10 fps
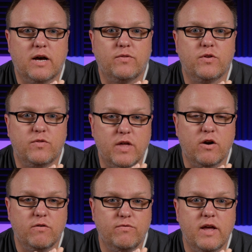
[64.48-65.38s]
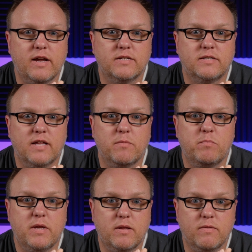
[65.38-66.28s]
out there that are fakes that
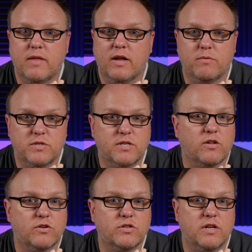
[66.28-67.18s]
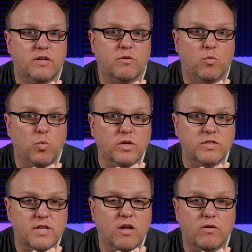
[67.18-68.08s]
sellers will
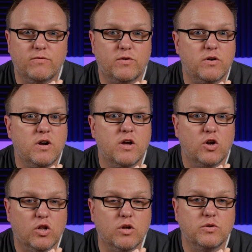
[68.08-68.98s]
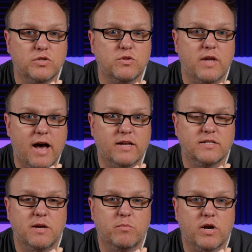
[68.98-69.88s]
sell for close to the
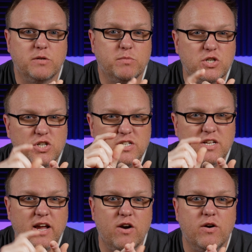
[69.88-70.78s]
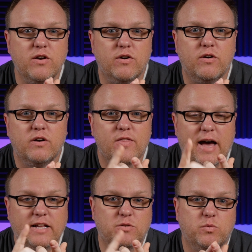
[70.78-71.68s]
asking price, but just a hair under.
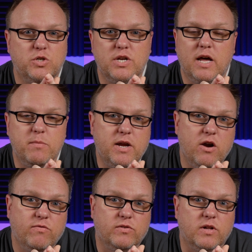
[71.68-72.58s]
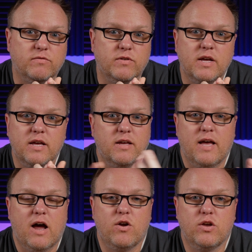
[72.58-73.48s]
That's what you gotta be careful of.
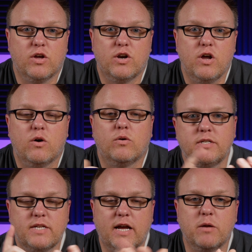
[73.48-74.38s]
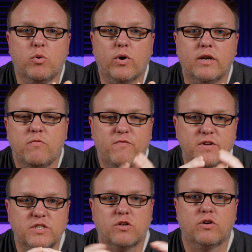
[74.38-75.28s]
How are you gonna know? Second point,
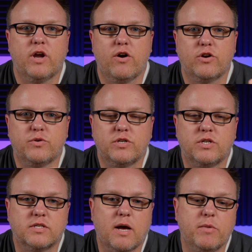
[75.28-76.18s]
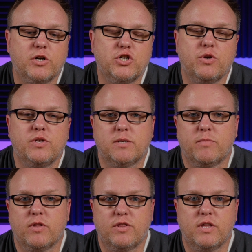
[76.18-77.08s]
physical characteristics. I'm gonna show you some
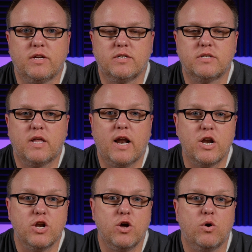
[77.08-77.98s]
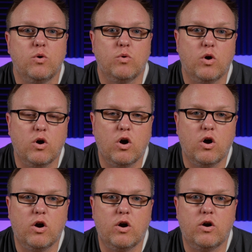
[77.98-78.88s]
of the things that I know
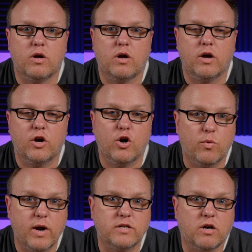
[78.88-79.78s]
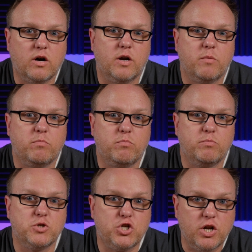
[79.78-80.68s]
are correct on a
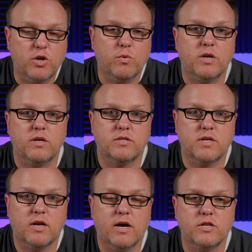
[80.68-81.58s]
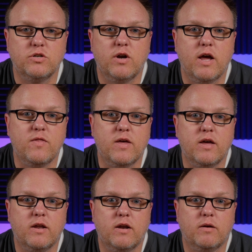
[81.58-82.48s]
genuine Sennheiser, and
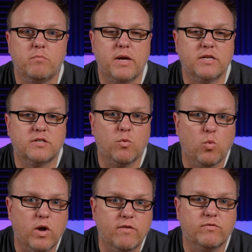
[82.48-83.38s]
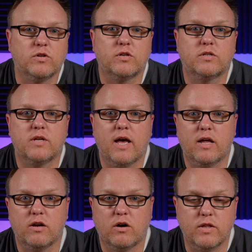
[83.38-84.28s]
then based on what I've looked
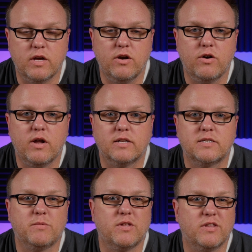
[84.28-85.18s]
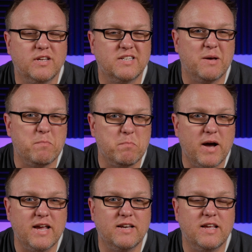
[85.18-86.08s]
at on the internet, some of the things that
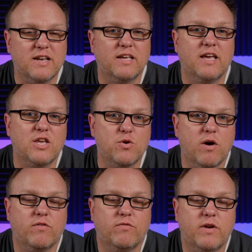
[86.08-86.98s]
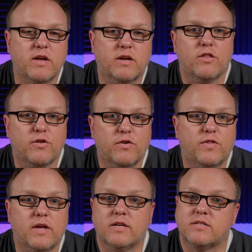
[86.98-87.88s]
might indicate you have a fake. Third
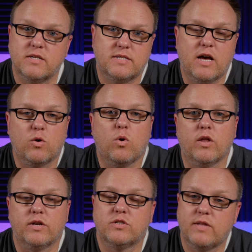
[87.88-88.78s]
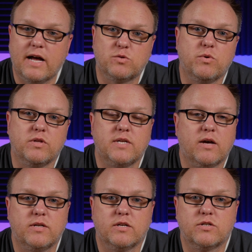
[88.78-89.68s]
thing is the sound quality. So that's where the
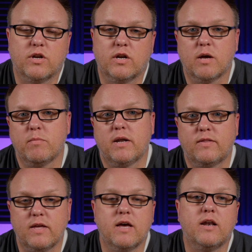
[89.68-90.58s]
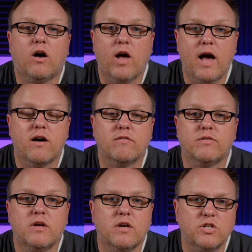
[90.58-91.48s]
sound tests are gonna come in. At the end, I'll have
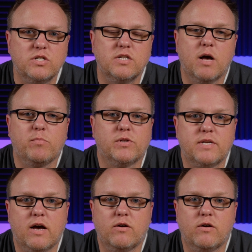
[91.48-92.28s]
just a couple